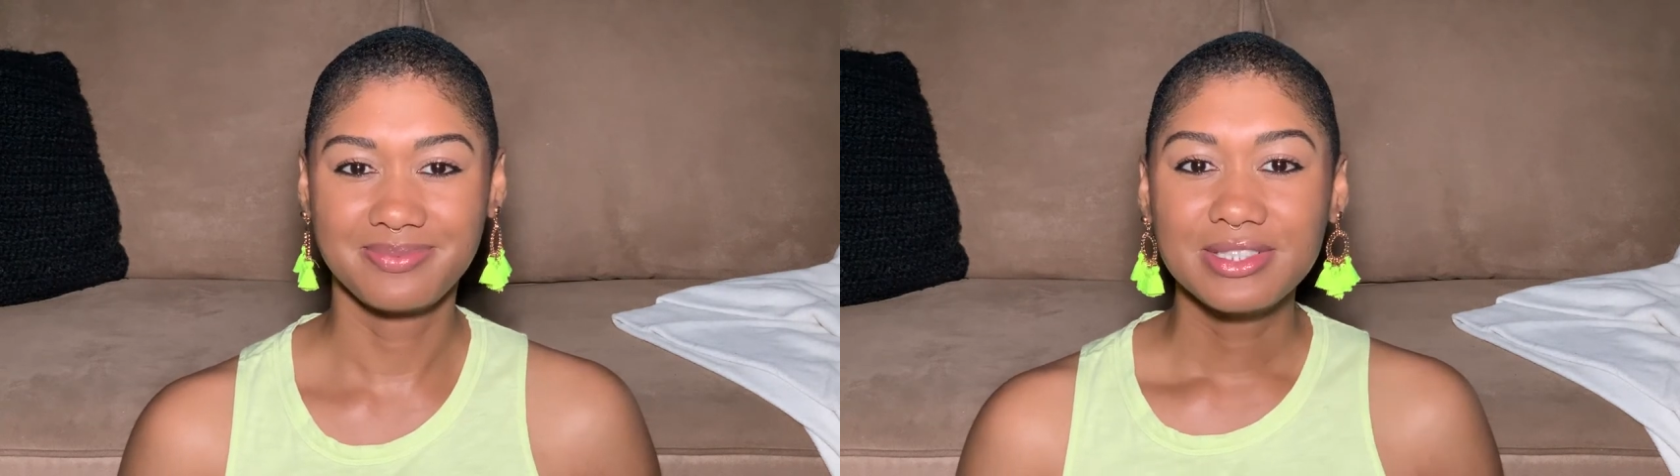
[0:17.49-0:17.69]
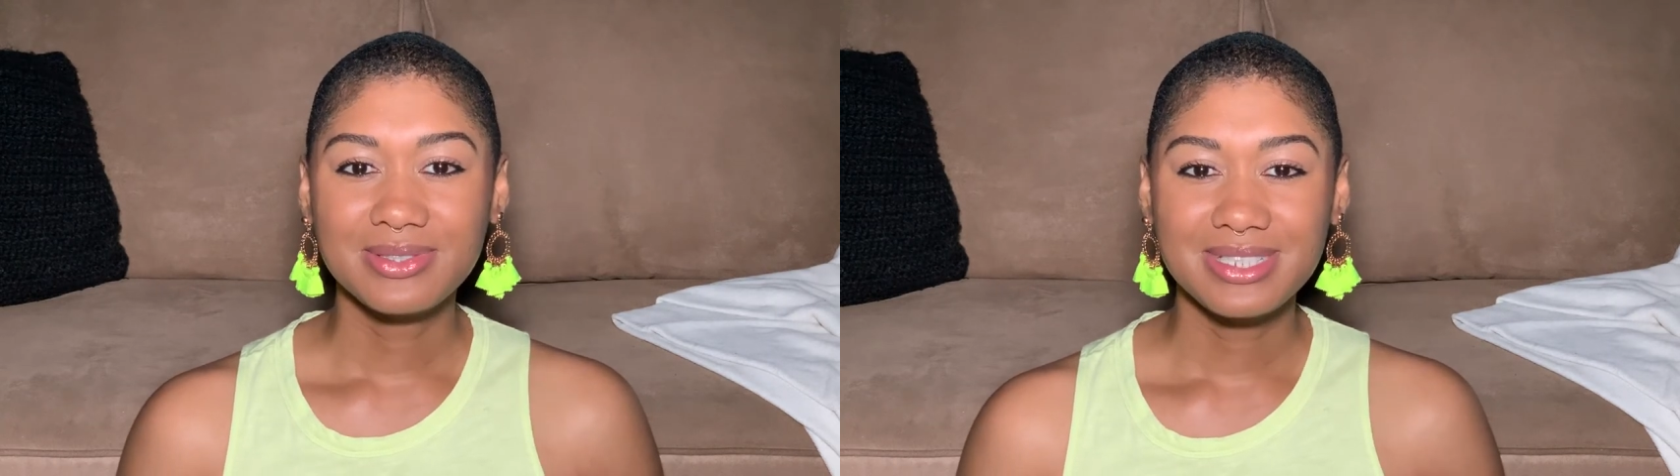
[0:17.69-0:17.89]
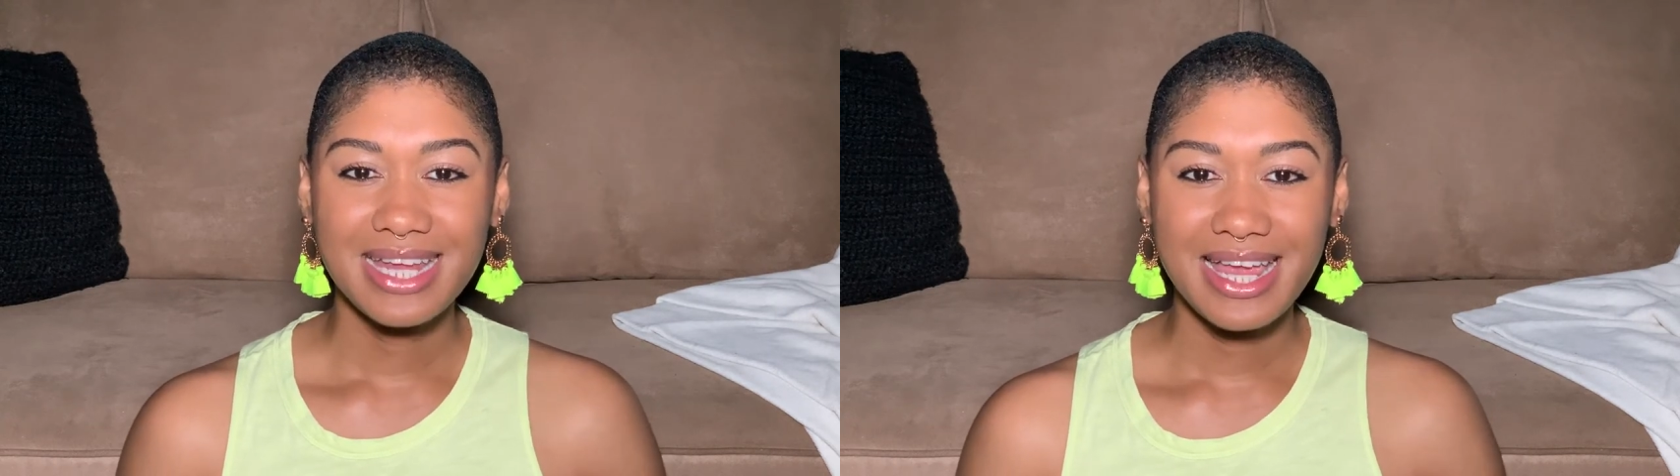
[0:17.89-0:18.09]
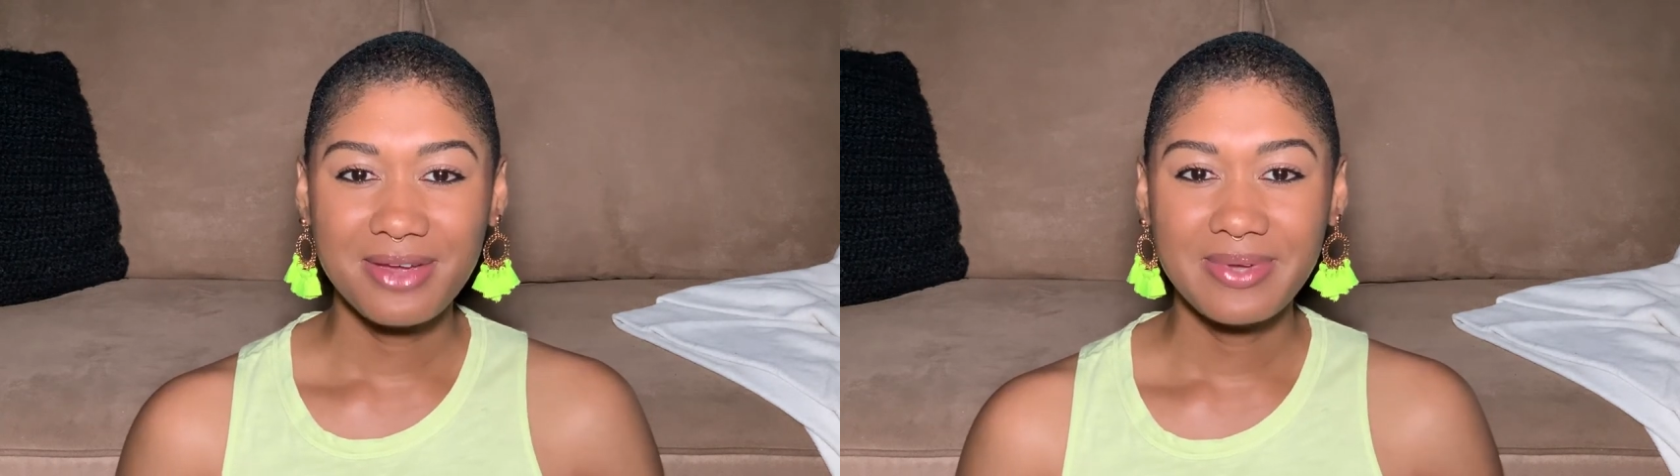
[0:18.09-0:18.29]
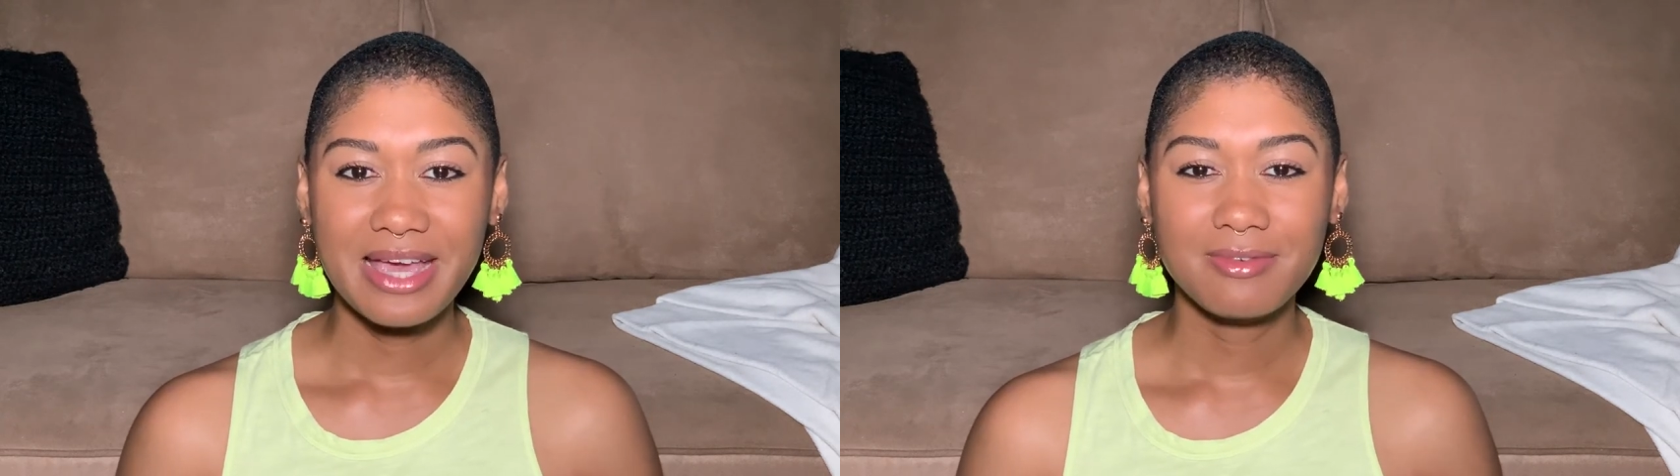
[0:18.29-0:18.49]
So today
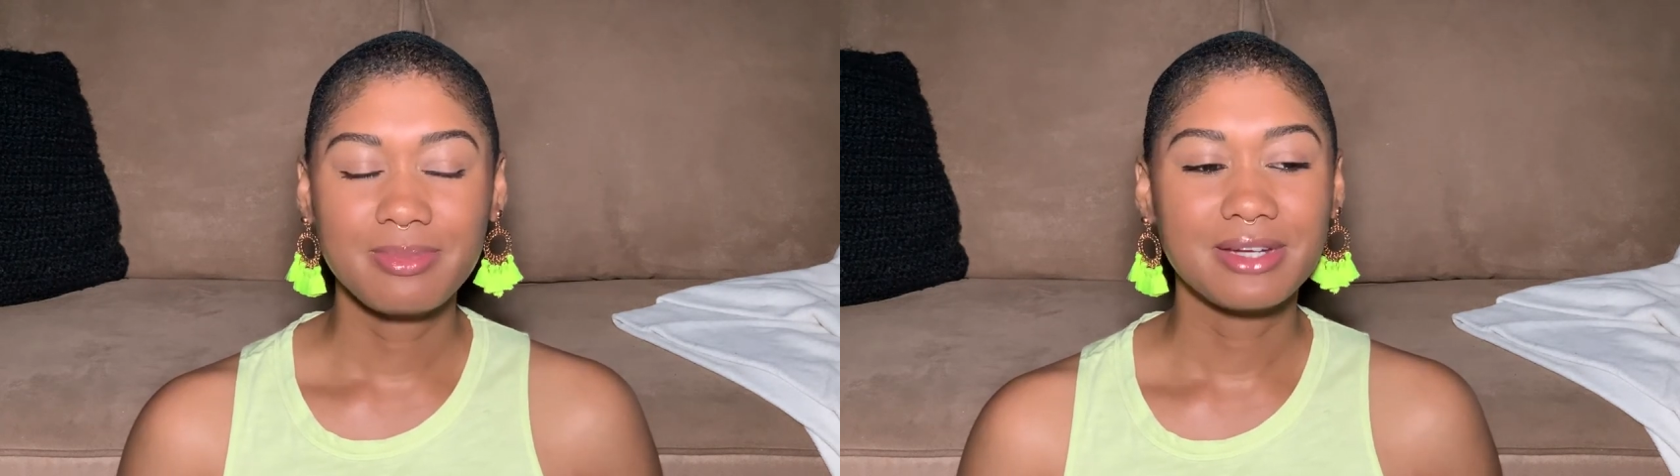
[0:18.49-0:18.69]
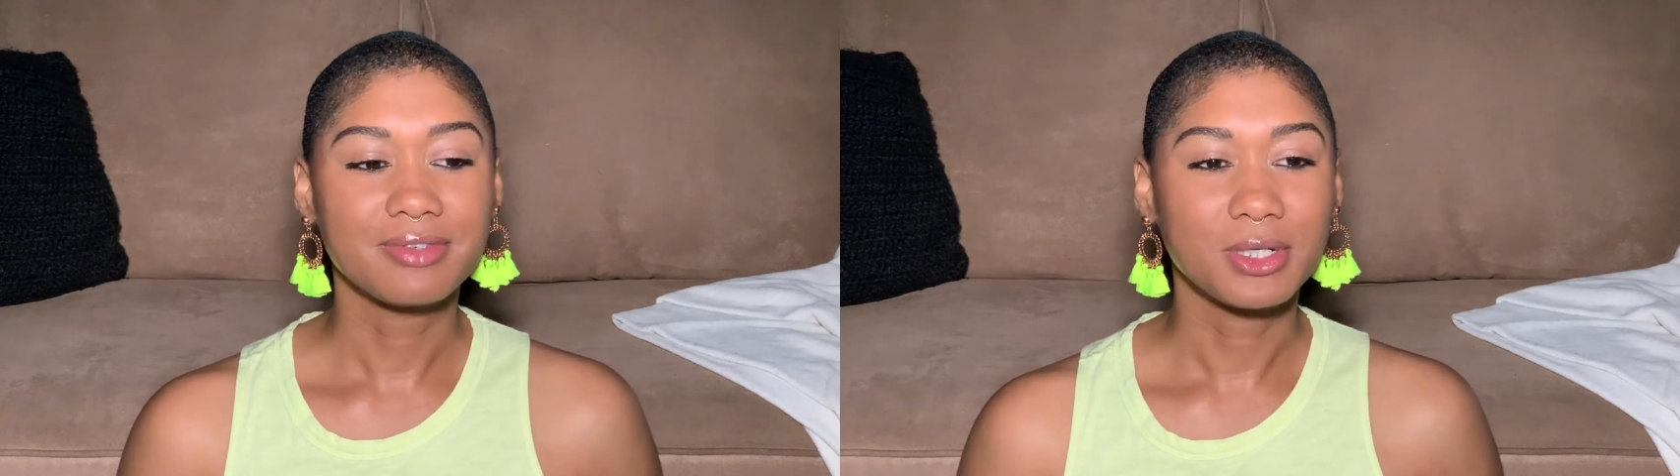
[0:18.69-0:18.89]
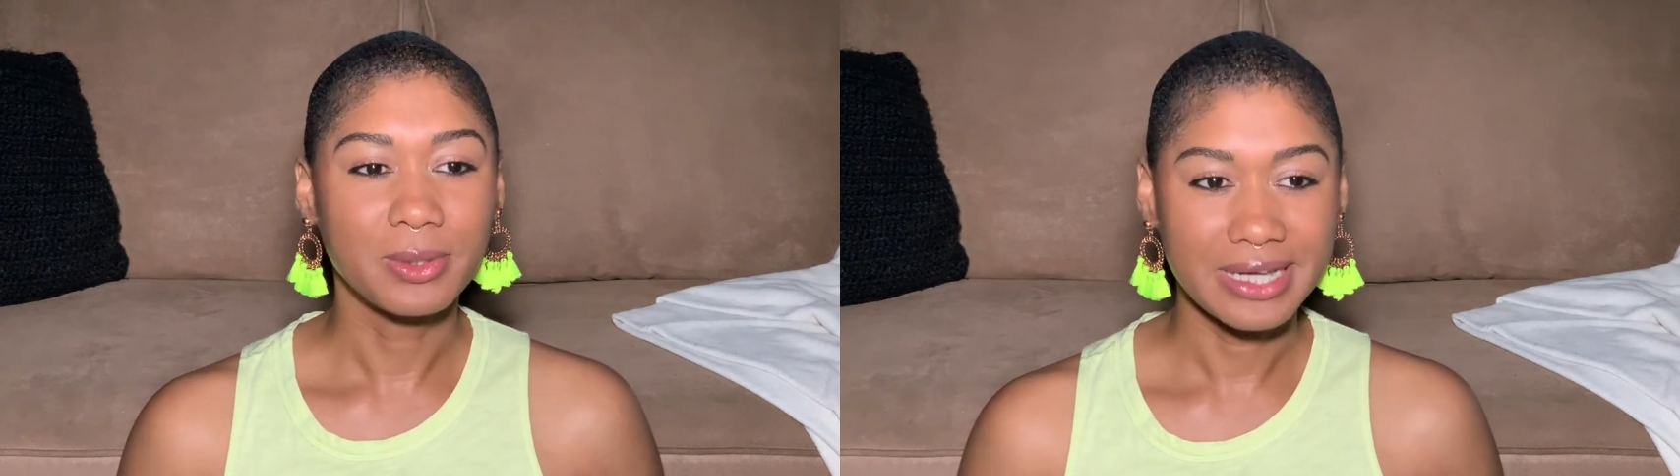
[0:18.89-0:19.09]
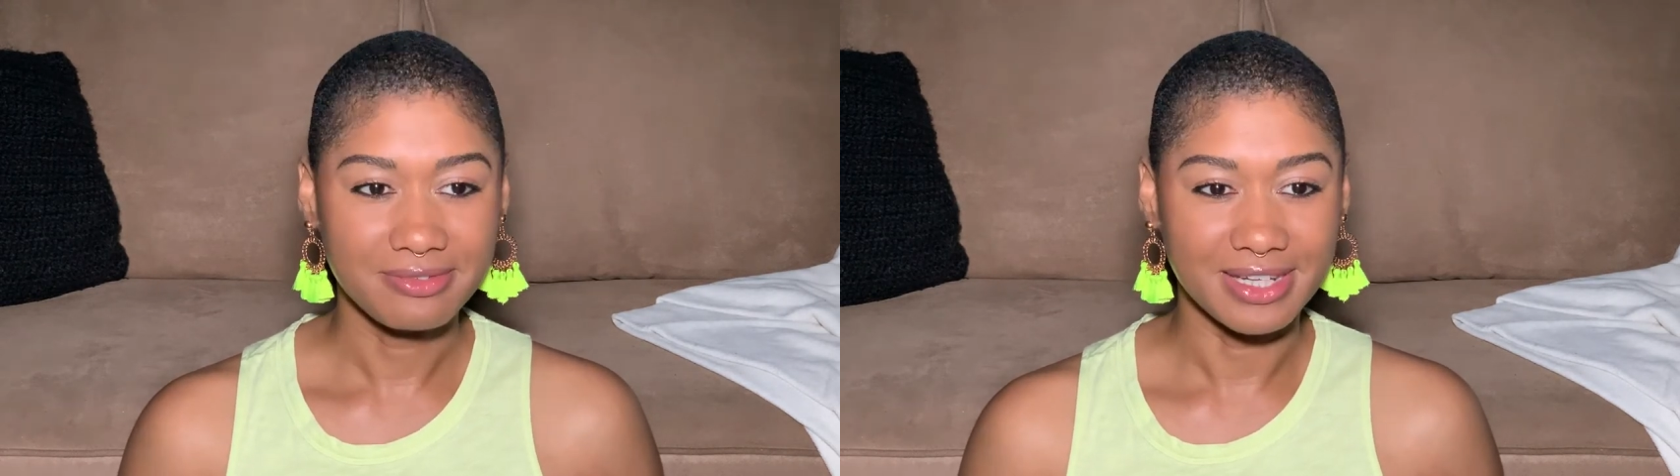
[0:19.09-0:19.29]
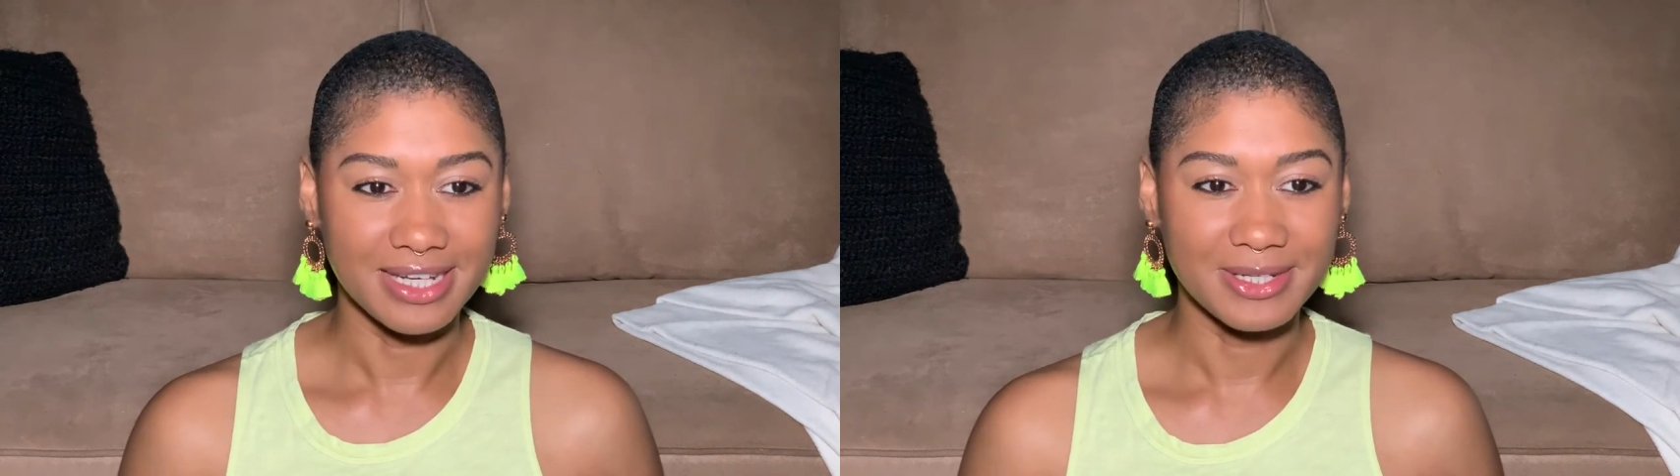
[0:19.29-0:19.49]
we have a bit of a quick
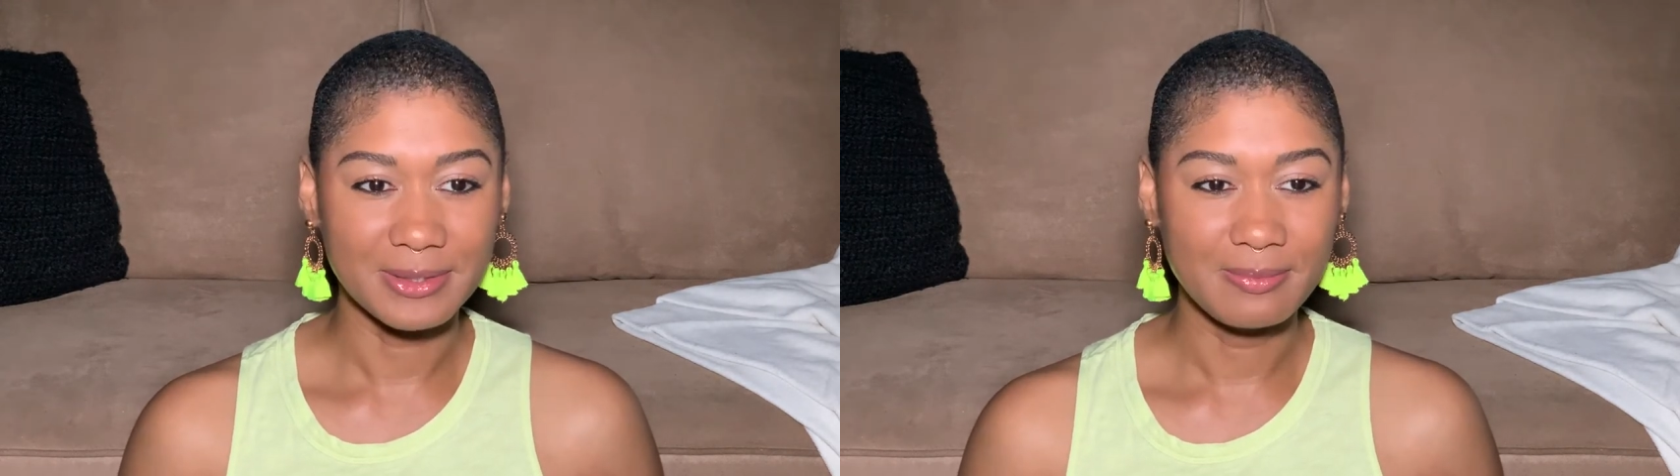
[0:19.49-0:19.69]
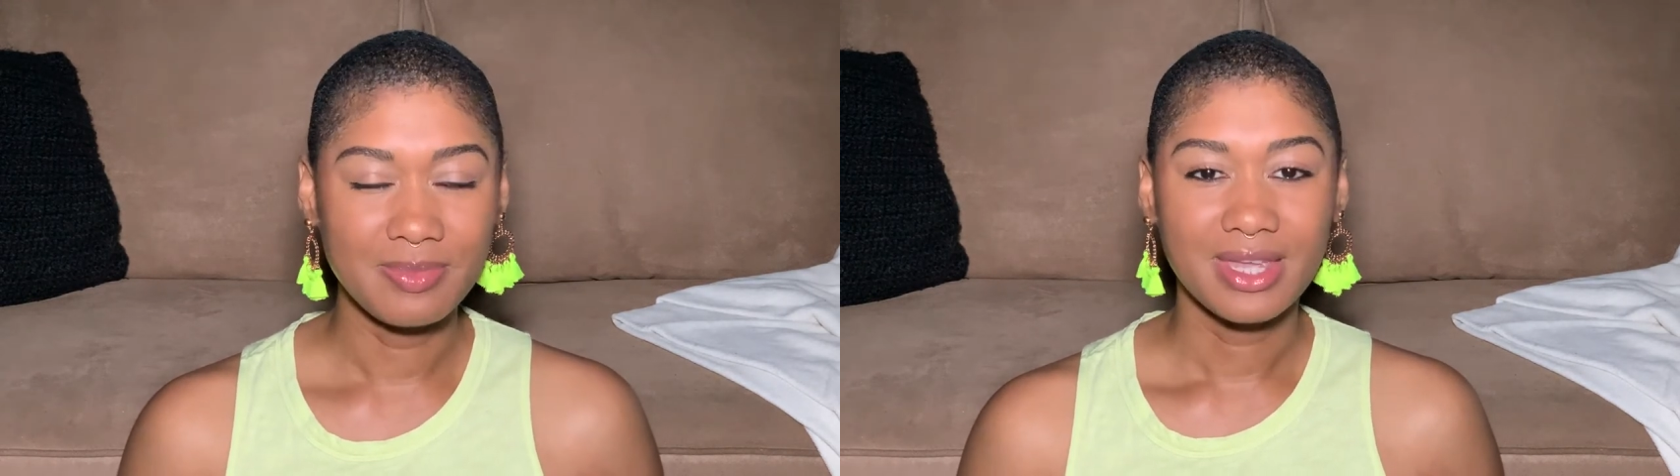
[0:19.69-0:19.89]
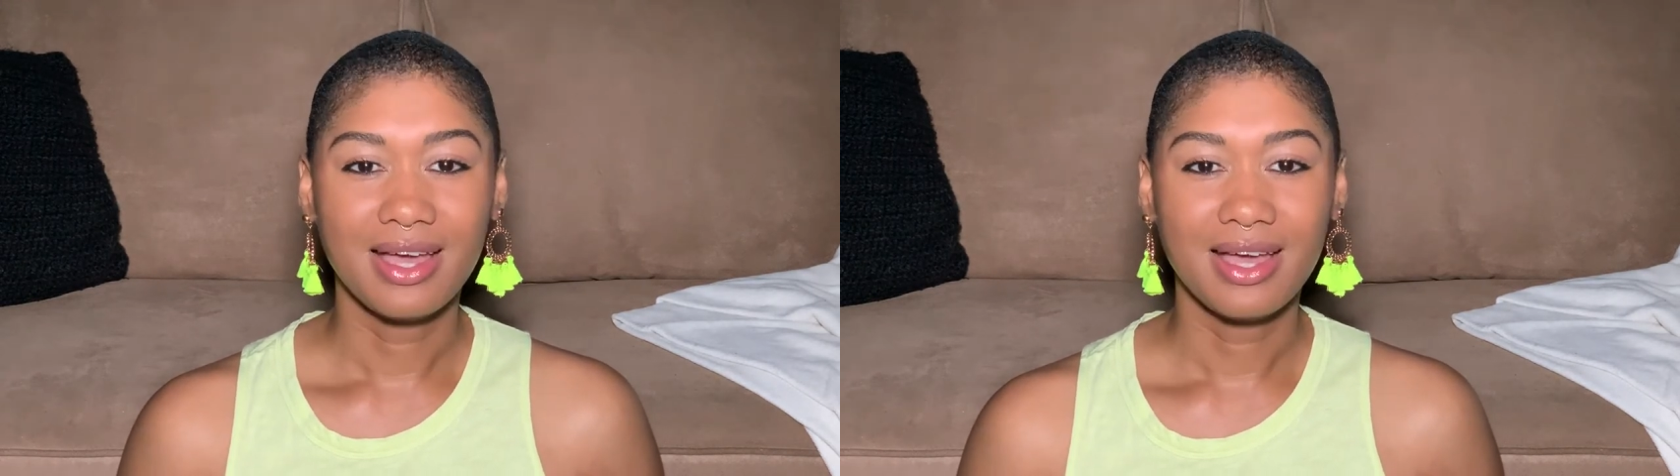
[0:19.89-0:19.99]
video.